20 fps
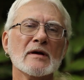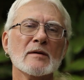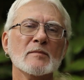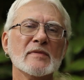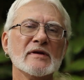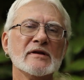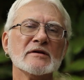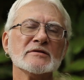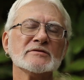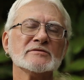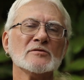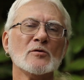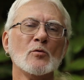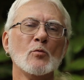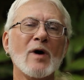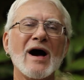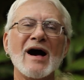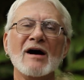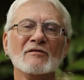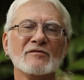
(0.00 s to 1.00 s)
medicinal
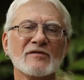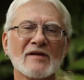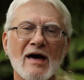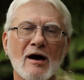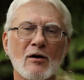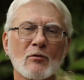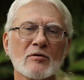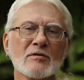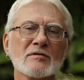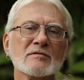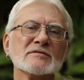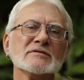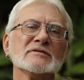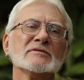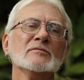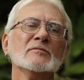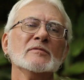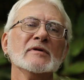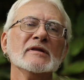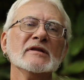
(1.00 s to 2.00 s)

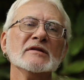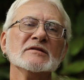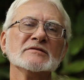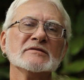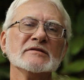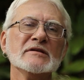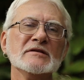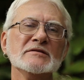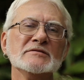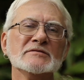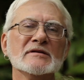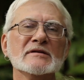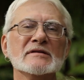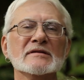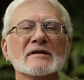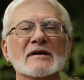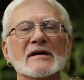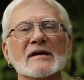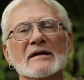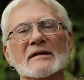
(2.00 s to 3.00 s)
wildflowers when in
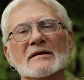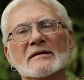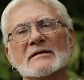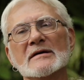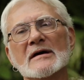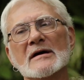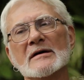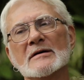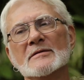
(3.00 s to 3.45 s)
season, and